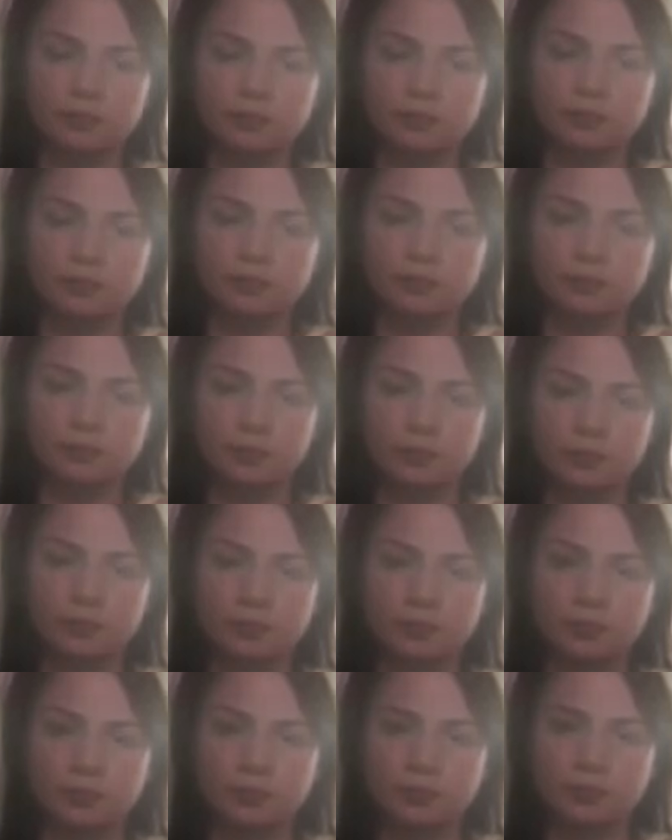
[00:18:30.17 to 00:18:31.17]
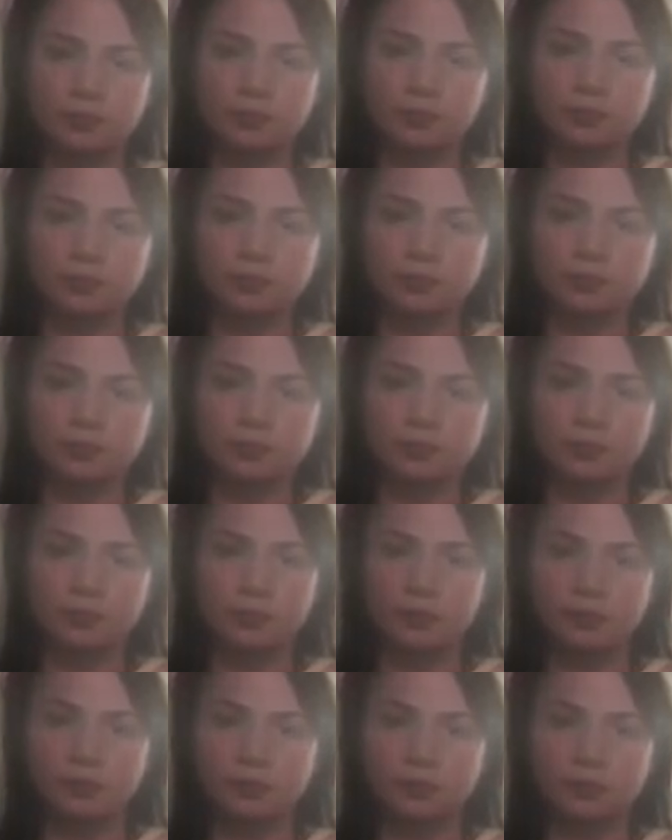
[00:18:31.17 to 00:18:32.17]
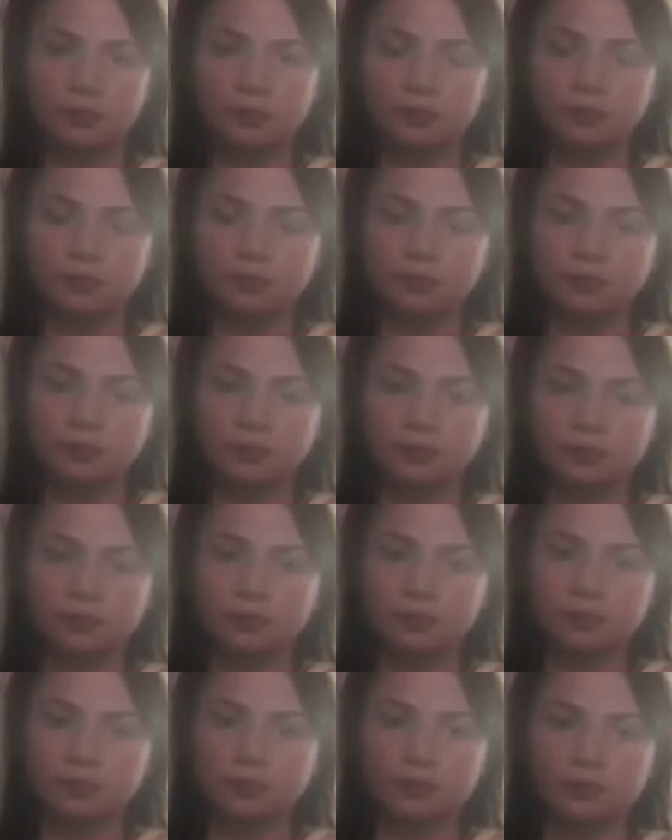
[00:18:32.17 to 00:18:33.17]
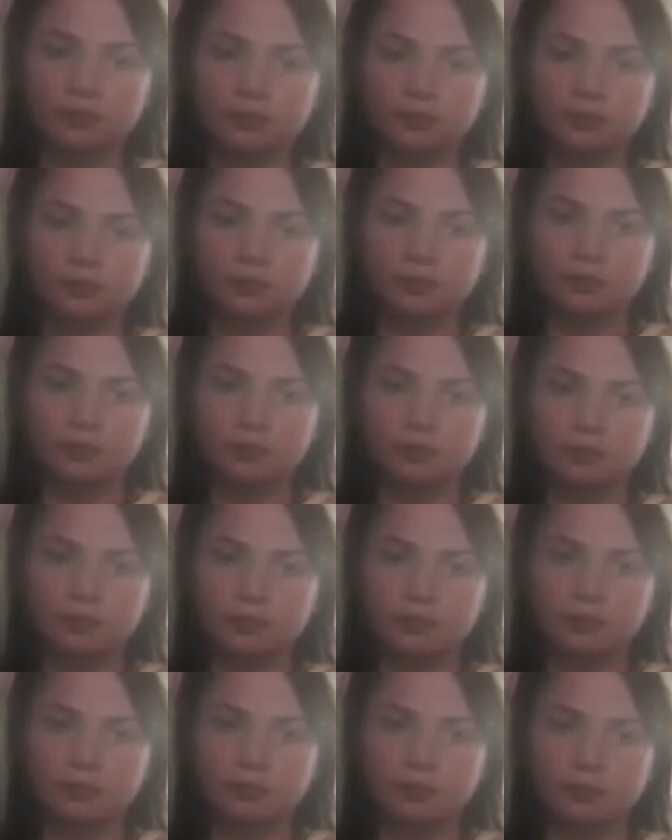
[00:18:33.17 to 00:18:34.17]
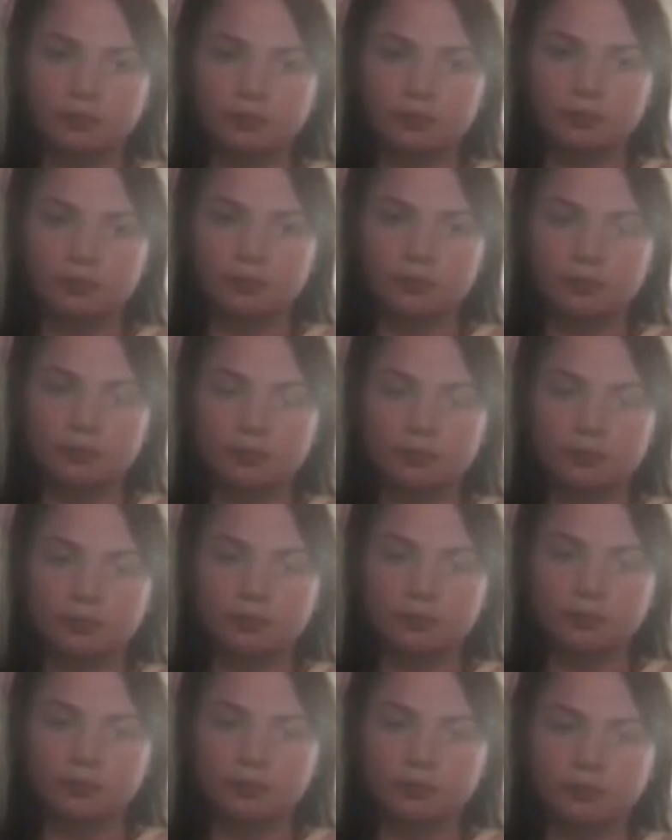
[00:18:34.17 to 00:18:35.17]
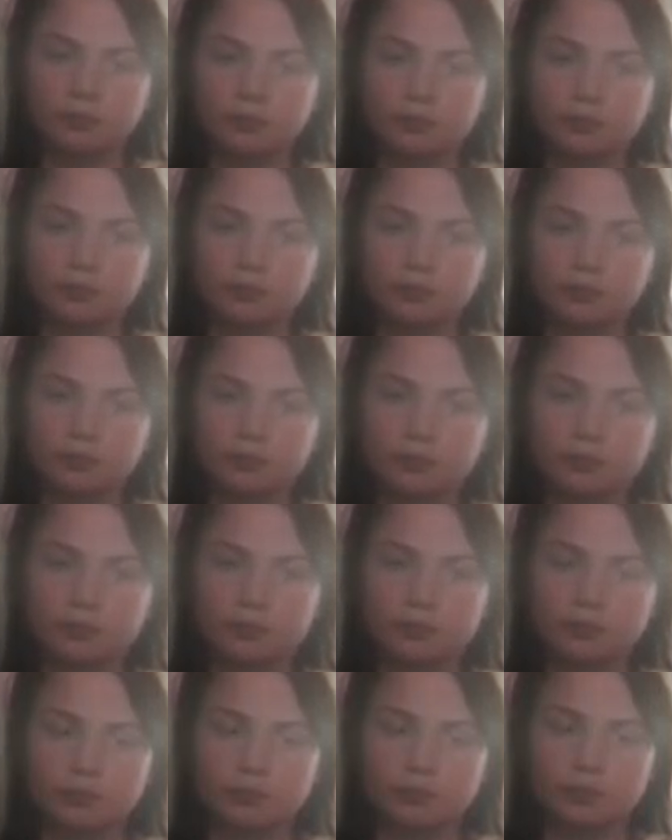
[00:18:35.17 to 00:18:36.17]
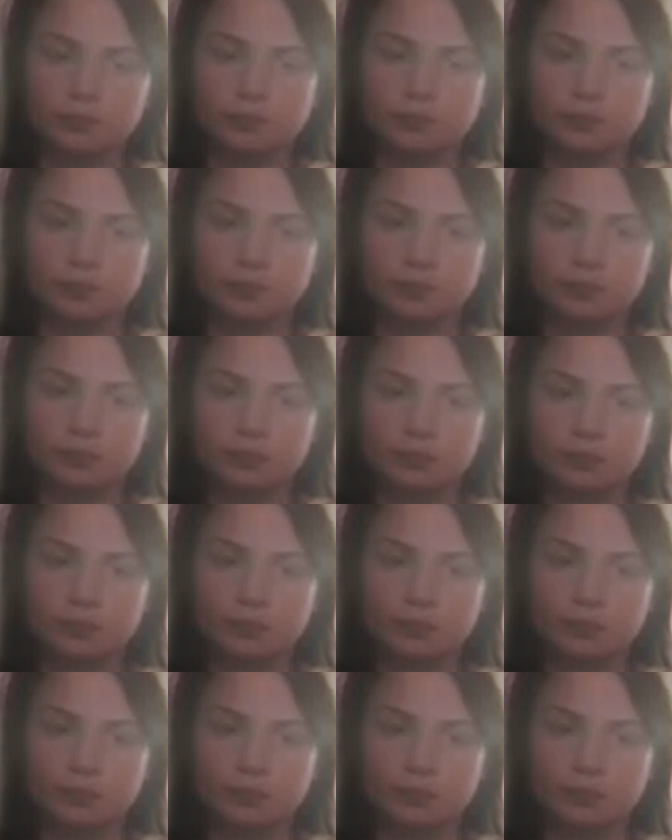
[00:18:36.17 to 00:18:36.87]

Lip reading: The person shown says nothing.